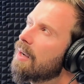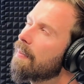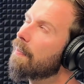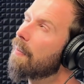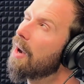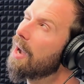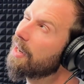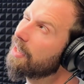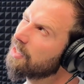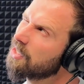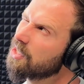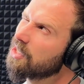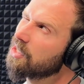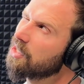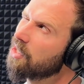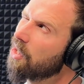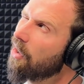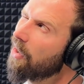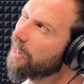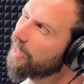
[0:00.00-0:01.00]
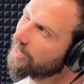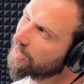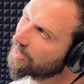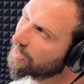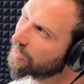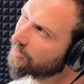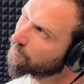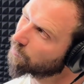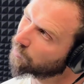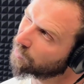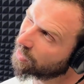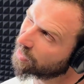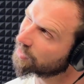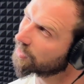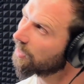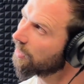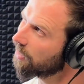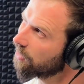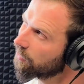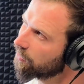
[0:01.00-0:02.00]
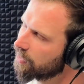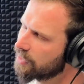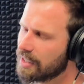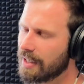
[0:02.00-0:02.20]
Minus 90 and plus 100